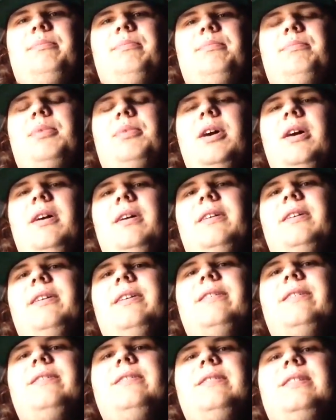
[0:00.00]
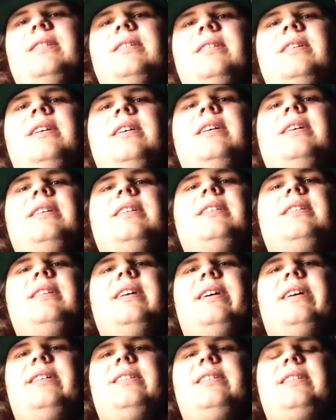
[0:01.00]
Broncos,
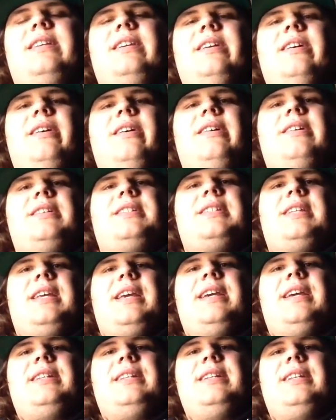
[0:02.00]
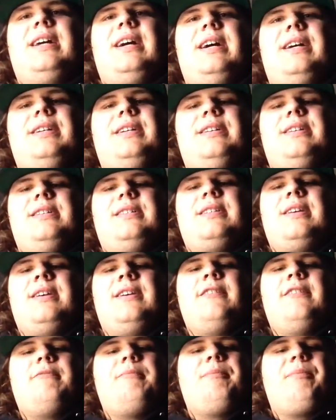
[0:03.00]
the Seahawks, and the Niners.
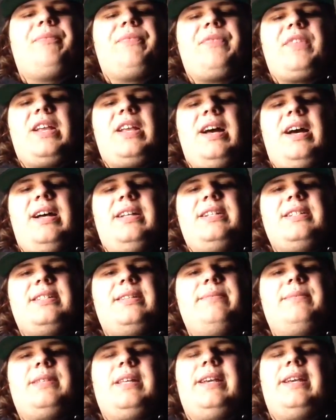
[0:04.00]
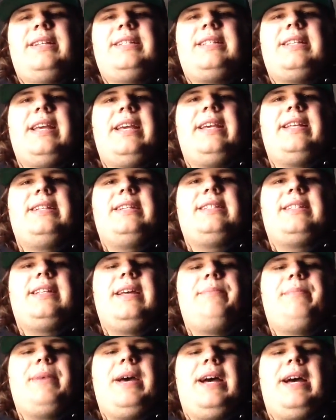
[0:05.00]
It just seems like it's taken a
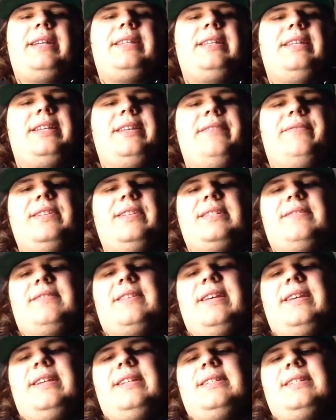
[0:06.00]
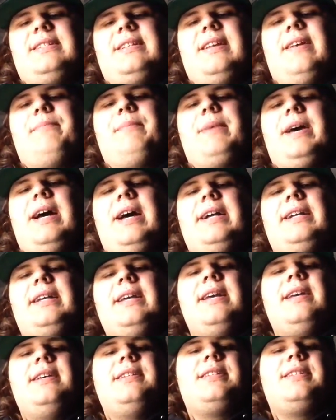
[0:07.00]
step back. The defense has taken a step back.
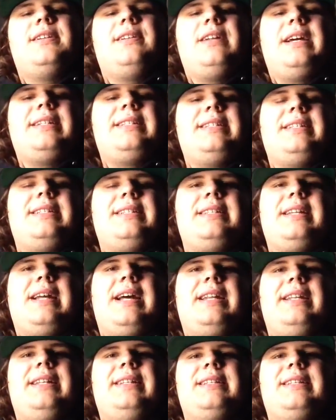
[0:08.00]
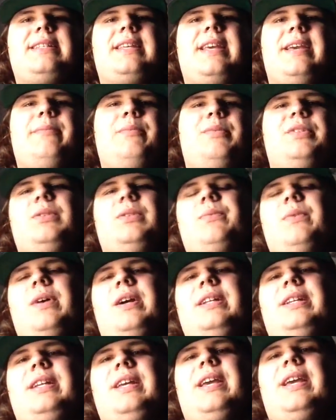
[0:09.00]
So I like Cincinnati in this game with the
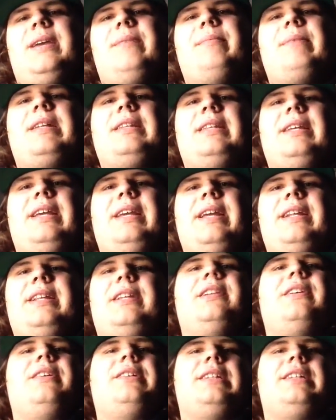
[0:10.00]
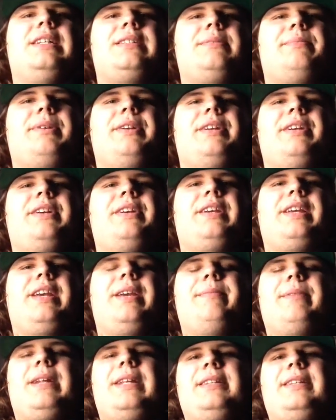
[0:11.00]
run game. I think Andy Dalton has a pretty good
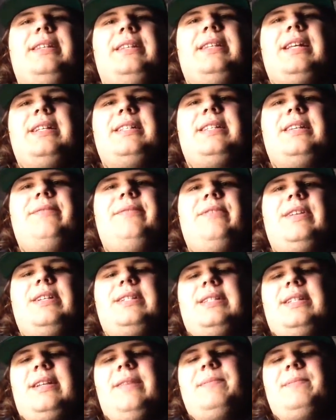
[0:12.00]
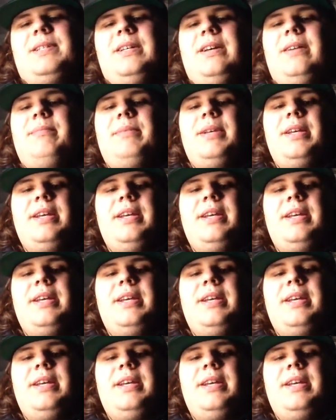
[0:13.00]
game, and I think that defense steps up.